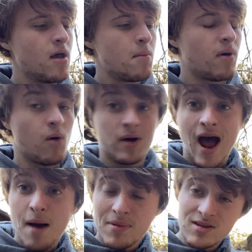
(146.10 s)
But what
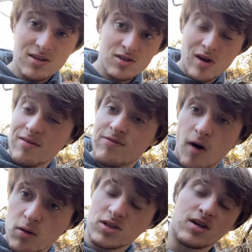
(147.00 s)
happens is you have
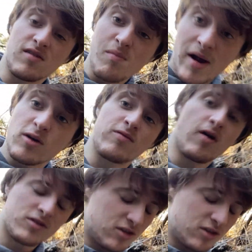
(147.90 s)
faulting, you have microfaults.